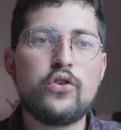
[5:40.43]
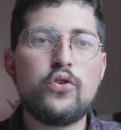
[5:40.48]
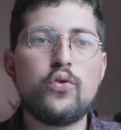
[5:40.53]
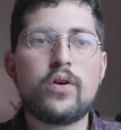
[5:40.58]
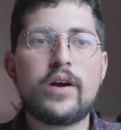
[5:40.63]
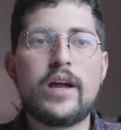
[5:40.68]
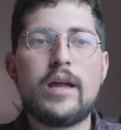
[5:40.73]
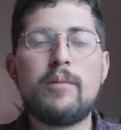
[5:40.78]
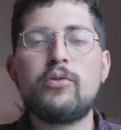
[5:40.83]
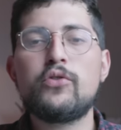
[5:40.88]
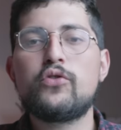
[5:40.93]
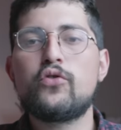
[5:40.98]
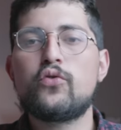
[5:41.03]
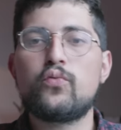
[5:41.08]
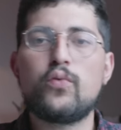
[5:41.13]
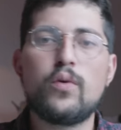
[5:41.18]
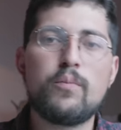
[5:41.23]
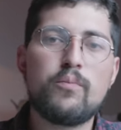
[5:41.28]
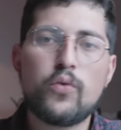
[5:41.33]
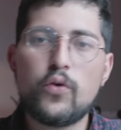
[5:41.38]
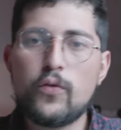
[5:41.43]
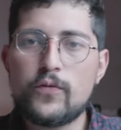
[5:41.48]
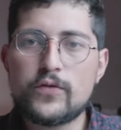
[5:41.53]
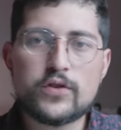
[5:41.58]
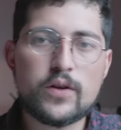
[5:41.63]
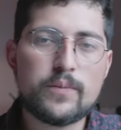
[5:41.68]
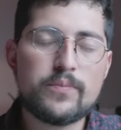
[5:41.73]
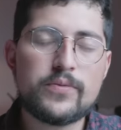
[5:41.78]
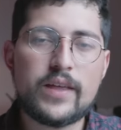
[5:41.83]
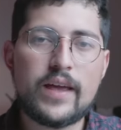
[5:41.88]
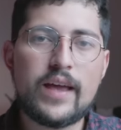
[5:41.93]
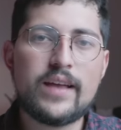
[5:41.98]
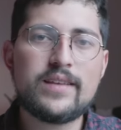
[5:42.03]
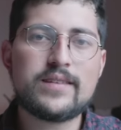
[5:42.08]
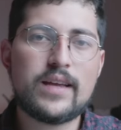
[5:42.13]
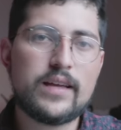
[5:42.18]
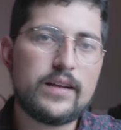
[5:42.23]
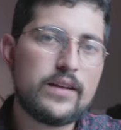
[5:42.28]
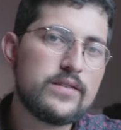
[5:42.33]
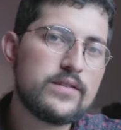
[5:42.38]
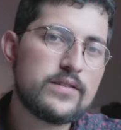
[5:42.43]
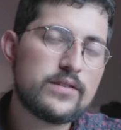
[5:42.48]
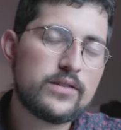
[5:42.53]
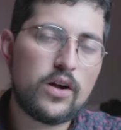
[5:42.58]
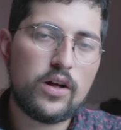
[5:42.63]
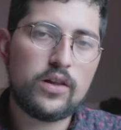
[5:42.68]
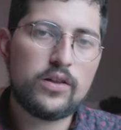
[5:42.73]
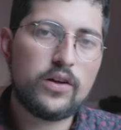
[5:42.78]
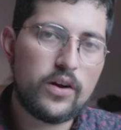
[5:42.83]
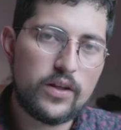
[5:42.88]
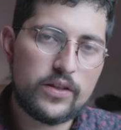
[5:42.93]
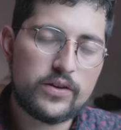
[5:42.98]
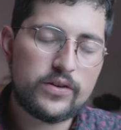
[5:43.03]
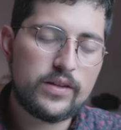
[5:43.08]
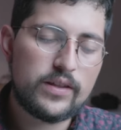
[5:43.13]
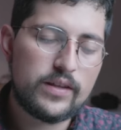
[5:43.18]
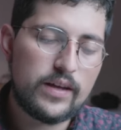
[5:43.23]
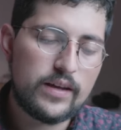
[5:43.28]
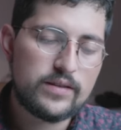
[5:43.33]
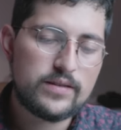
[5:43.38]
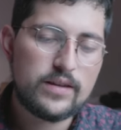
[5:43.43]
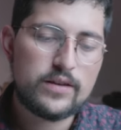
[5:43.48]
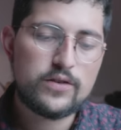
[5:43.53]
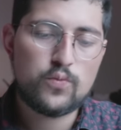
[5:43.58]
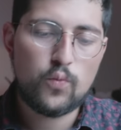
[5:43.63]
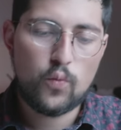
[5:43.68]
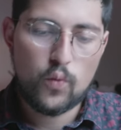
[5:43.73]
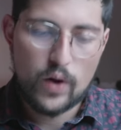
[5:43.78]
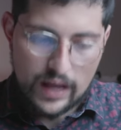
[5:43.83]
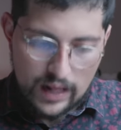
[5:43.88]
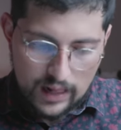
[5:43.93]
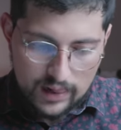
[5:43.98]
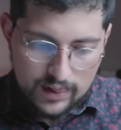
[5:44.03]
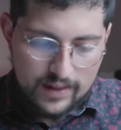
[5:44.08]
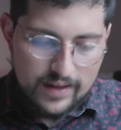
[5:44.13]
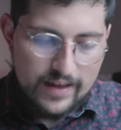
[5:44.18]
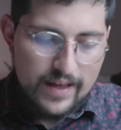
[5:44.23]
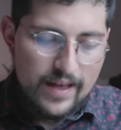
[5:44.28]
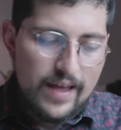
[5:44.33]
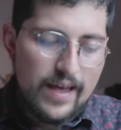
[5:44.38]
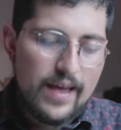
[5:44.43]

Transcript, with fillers: You are able to remove some things and install other things as well.